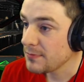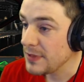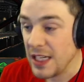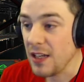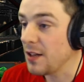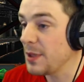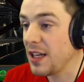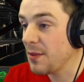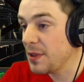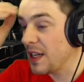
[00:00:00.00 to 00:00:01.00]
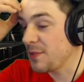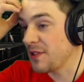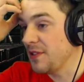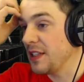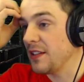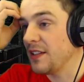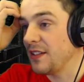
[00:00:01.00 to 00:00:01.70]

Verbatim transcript: Yeah, I mean, absolutely.